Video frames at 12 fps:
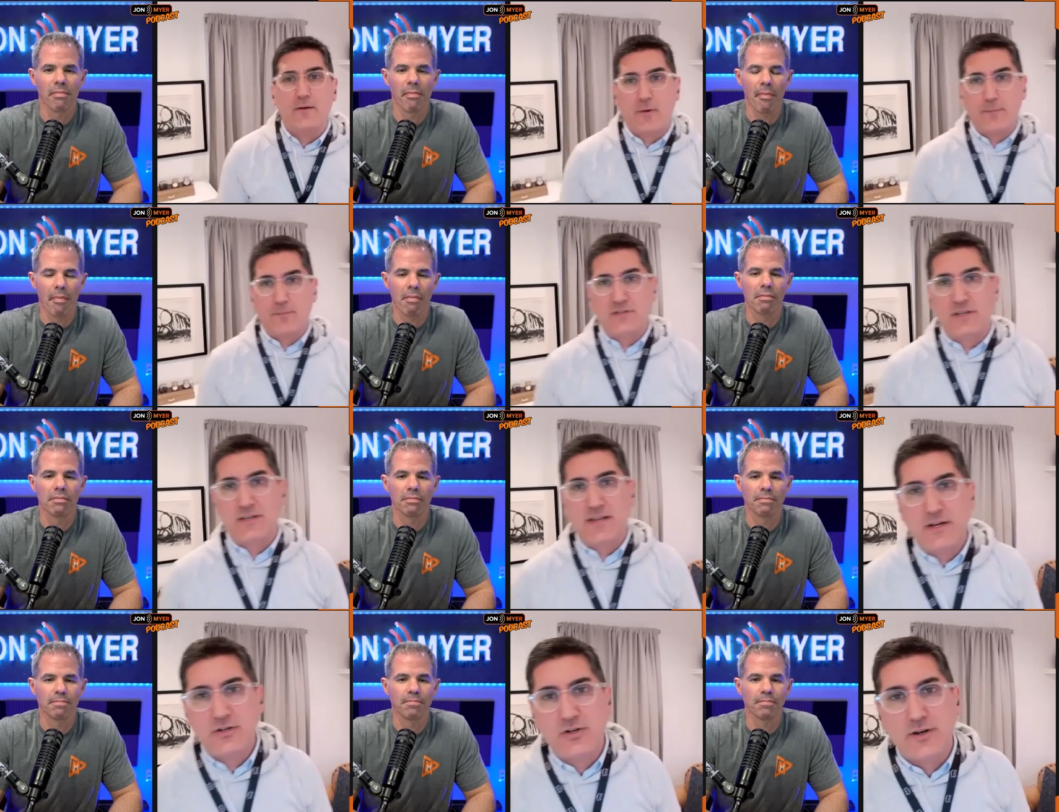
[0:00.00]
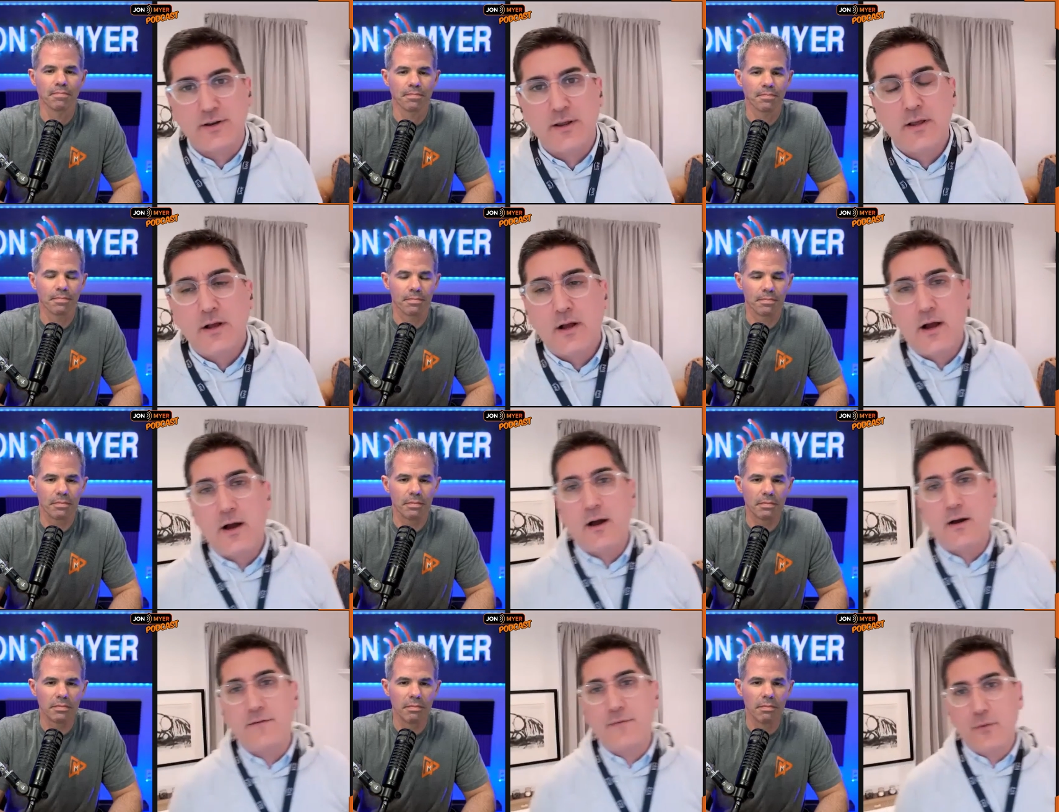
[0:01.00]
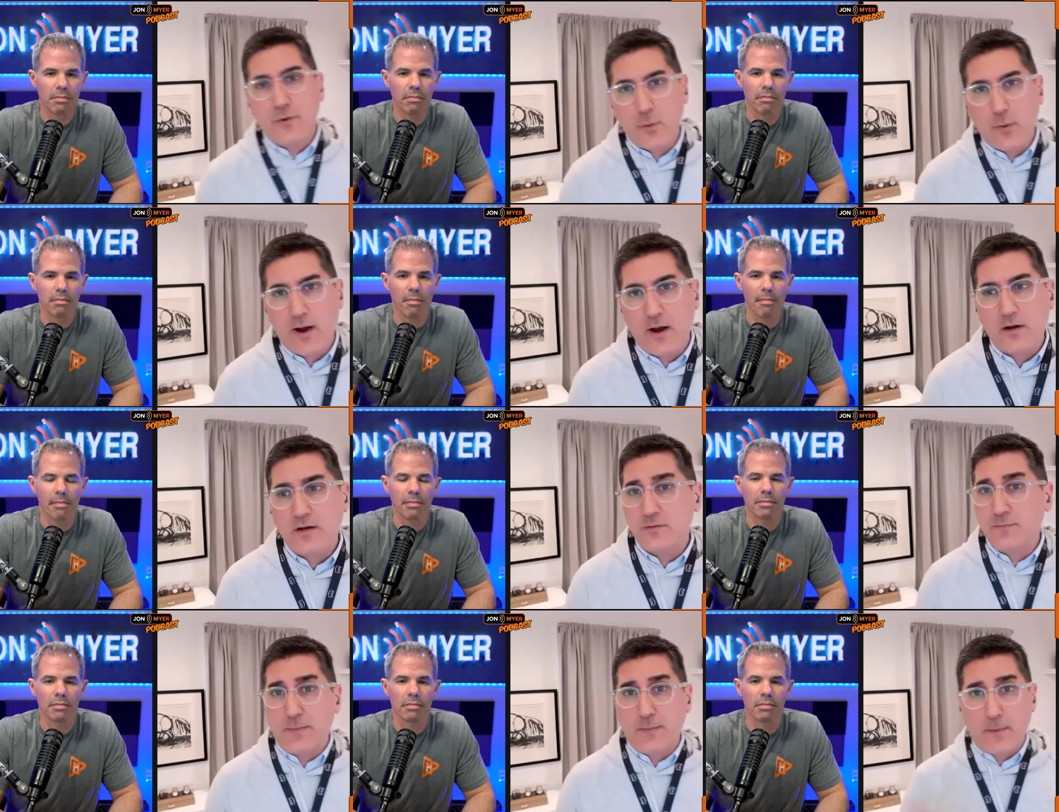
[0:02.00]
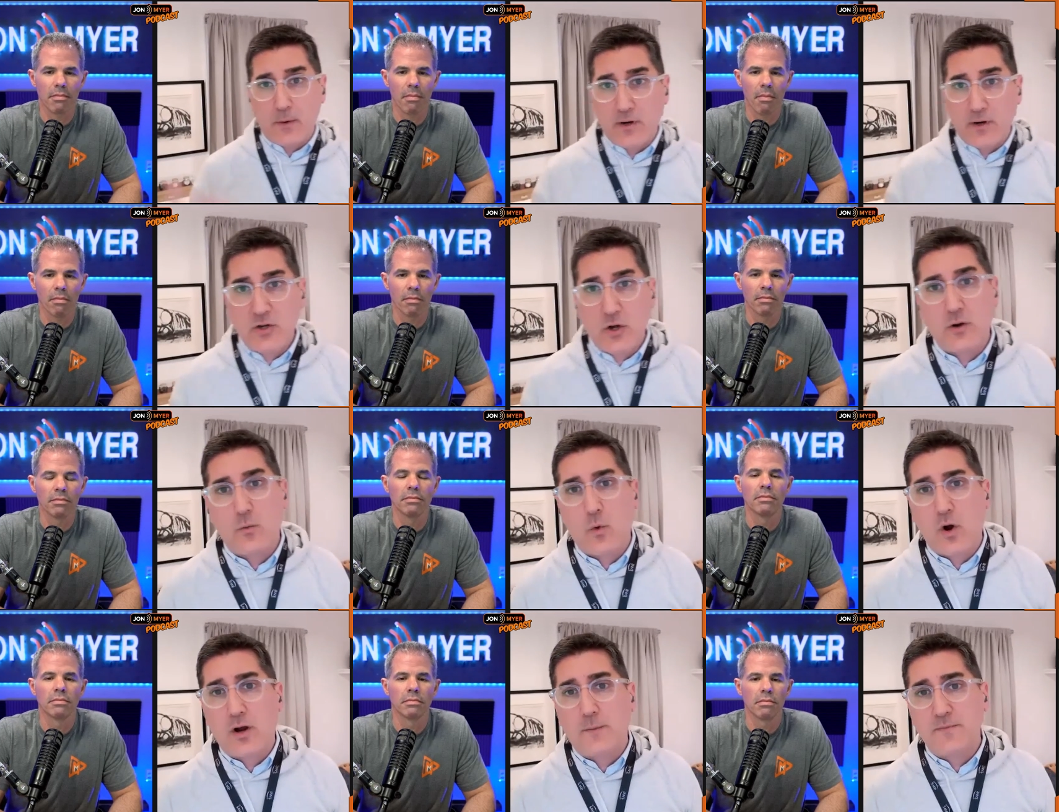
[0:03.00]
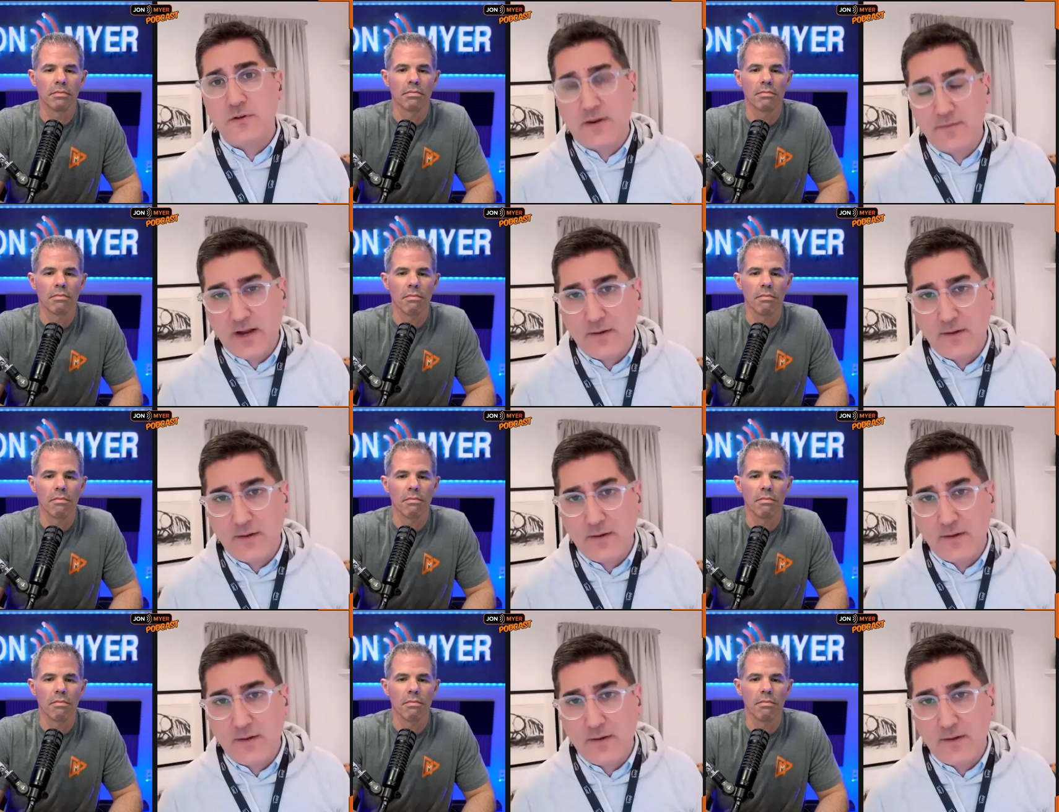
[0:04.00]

Speaker 1: and representation uh, of who you are? Because people might want to talk, walk up to you and have a